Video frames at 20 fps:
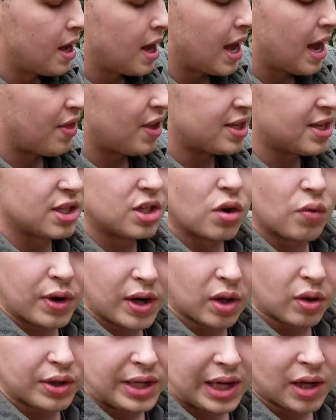And this is the
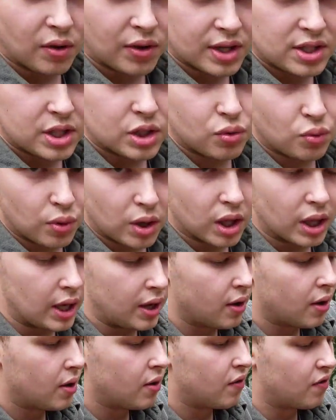real deal. This is
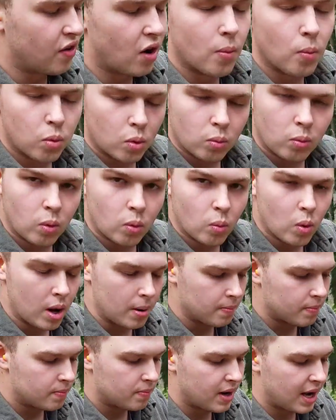really from World War
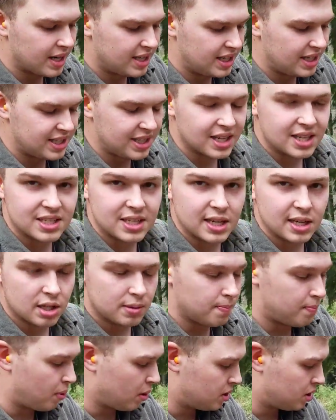One, 1916,
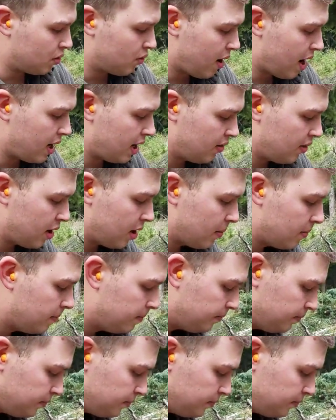and puts it right in there.